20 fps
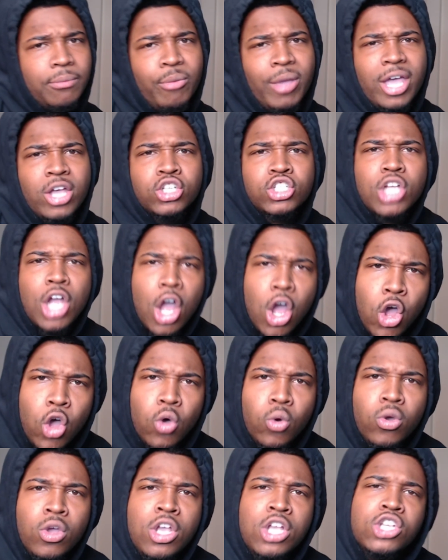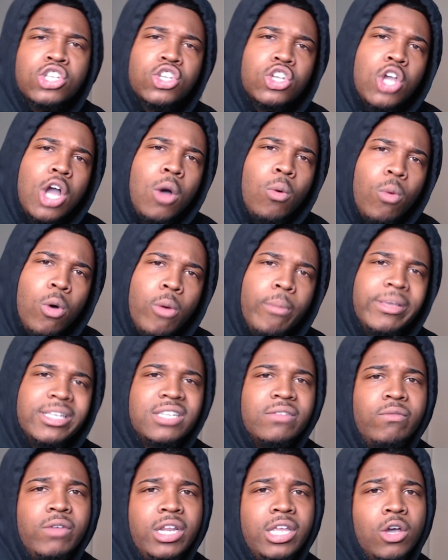bells on so y'all won't
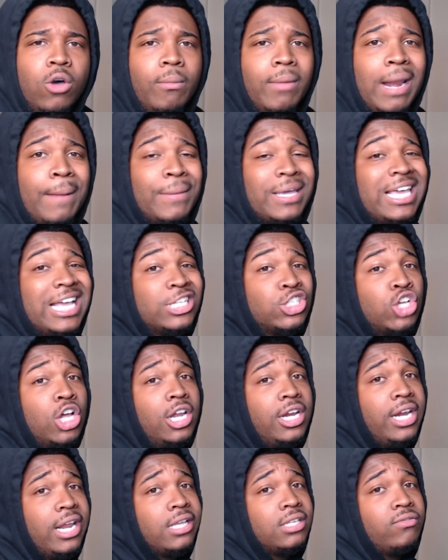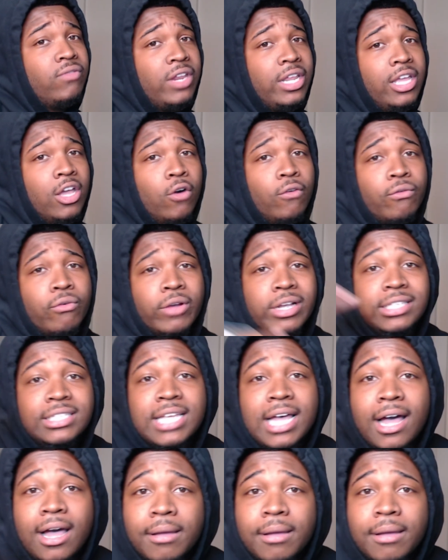miss a video, man. I'm gonna catch y'all in the next video. Free top.